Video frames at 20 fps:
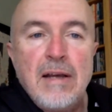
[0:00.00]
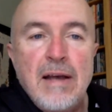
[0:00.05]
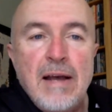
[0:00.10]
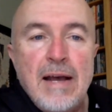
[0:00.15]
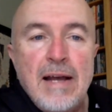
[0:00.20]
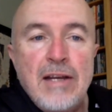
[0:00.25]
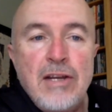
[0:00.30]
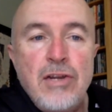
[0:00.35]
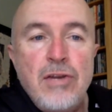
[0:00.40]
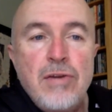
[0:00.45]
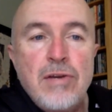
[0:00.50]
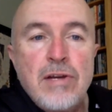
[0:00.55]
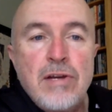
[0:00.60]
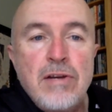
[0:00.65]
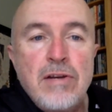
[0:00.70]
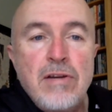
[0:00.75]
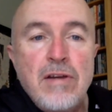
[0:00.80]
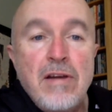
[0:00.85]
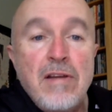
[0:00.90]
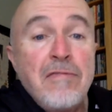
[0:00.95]
and you
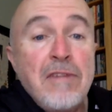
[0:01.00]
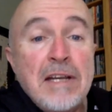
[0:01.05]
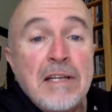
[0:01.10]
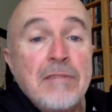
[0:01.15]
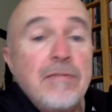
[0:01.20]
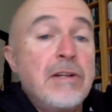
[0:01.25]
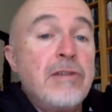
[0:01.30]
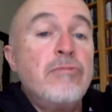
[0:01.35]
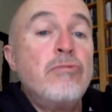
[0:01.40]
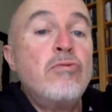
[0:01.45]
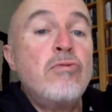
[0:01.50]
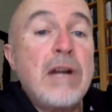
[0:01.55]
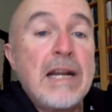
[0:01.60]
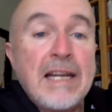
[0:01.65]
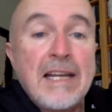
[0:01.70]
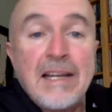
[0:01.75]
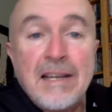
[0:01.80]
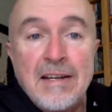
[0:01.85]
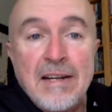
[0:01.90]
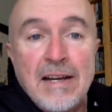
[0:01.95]
can effectively
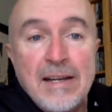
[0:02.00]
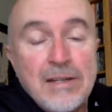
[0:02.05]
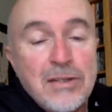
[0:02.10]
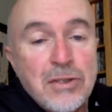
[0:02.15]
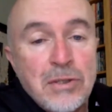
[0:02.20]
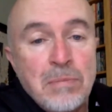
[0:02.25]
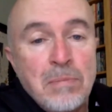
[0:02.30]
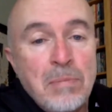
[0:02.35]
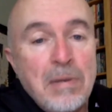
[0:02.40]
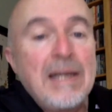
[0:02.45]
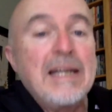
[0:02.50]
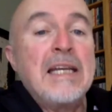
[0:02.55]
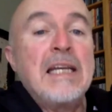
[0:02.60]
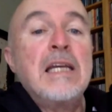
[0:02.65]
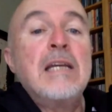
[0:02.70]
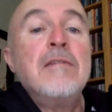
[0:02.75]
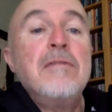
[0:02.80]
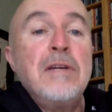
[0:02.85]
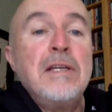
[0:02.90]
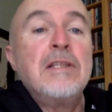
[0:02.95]
recognize them by
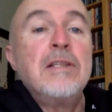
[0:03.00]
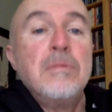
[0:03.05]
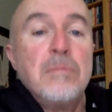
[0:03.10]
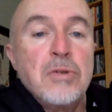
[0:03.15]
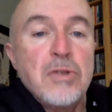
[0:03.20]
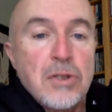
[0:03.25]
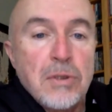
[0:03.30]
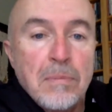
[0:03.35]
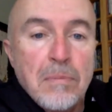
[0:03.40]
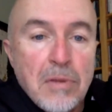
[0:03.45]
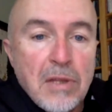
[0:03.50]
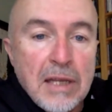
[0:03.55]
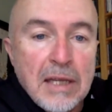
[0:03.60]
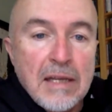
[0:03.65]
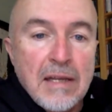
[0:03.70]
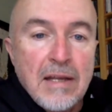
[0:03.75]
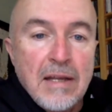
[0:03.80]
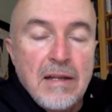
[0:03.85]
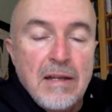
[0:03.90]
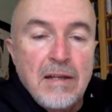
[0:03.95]
giving them
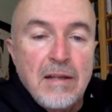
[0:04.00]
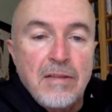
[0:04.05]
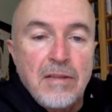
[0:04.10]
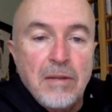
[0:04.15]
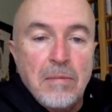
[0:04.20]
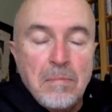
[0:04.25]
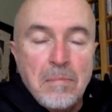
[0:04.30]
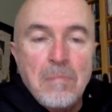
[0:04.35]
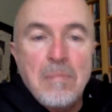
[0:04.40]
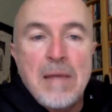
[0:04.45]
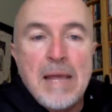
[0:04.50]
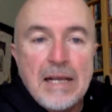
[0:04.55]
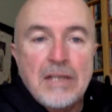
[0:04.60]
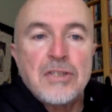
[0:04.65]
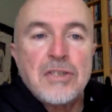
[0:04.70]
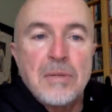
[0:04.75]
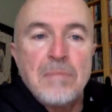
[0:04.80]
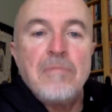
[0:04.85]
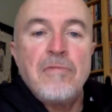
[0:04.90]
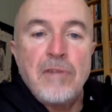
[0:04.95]
something that
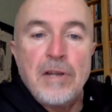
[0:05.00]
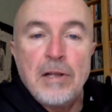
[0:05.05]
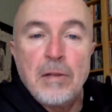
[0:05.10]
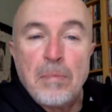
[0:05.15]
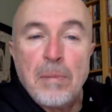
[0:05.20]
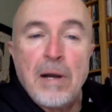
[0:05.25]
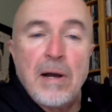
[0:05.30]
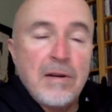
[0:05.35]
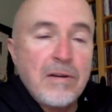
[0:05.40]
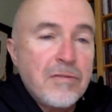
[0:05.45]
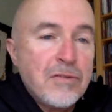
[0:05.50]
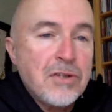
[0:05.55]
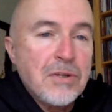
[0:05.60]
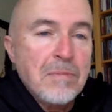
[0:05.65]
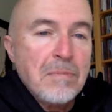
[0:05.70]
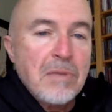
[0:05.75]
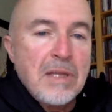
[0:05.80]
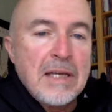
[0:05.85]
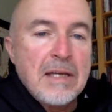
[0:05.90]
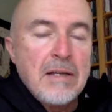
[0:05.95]
makes them feel part of
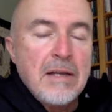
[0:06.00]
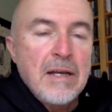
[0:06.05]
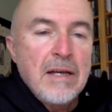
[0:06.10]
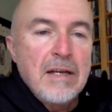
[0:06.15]
something.